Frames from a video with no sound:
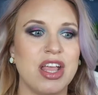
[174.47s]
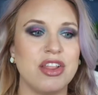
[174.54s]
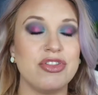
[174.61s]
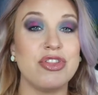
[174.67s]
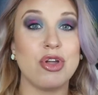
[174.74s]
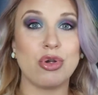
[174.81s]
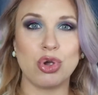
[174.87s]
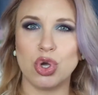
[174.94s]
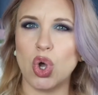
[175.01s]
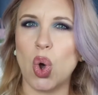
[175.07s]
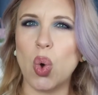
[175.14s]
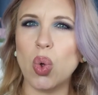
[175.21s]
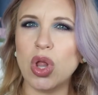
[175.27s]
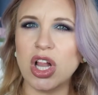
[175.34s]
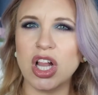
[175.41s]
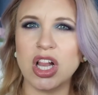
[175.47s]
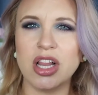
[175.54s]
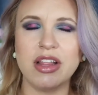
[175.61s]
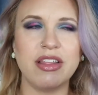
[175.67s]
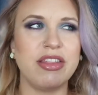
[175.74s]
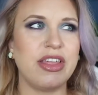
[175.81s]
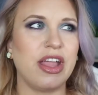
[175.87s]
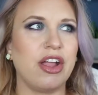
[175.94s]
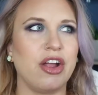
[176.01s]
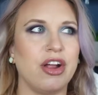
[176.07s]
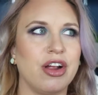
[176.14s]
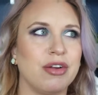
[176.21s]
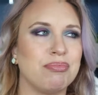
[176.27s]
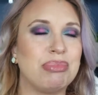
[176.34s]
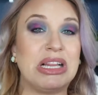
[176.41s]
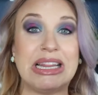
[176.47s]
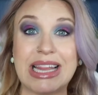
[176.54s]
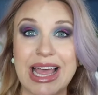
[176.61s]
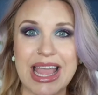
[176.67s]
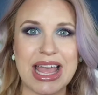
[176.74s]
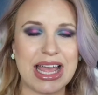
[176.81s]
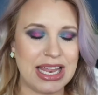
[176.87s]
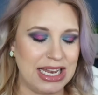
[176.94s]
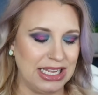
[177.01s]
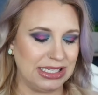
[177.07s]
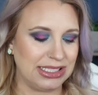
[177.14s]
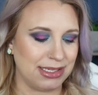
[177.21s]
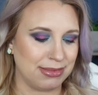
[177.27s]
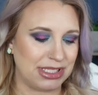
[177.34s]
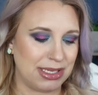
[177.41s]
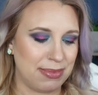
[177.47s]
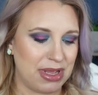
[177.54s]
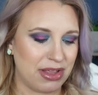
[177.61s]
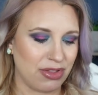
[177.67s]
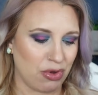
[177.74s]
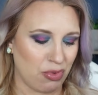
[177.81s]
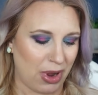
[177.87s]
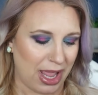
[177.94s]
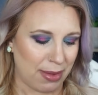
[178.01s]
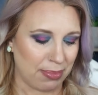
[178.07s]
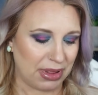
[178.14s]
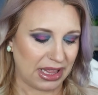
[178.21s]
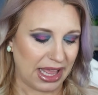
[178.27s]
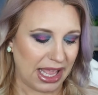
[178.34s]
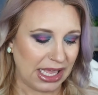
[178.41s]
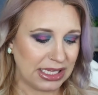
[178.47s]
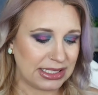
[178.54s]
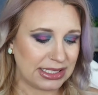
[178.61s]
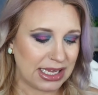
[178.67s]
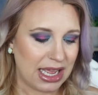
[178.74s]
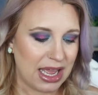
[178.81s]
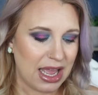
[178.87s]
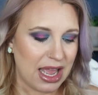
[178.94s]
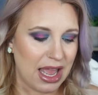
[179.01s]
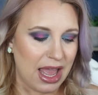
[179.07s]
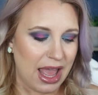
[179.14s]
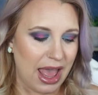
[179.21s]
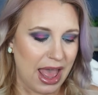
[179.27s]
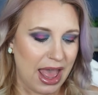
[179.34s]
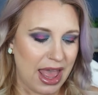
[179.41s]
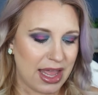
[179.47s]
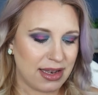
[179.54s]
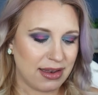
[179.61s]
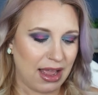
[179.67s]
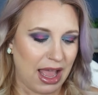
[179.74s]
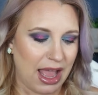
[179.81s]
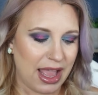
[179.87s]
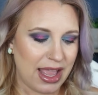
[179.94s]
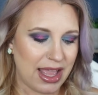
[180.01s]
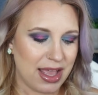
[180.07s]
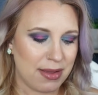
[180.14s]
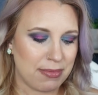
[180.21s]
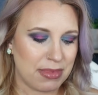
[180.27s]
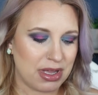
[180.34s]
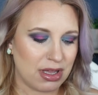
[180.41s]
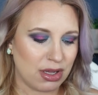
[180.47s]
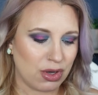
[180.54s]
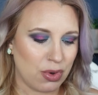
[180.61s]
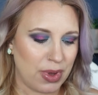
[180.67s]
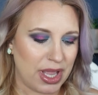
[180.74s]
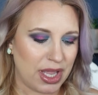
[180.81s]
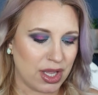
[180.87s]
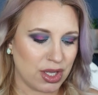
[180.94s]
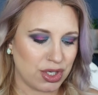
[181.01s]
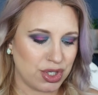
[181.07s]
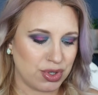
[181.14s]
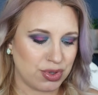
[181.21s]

their goal, their plan seems to be in the right place, and I am going to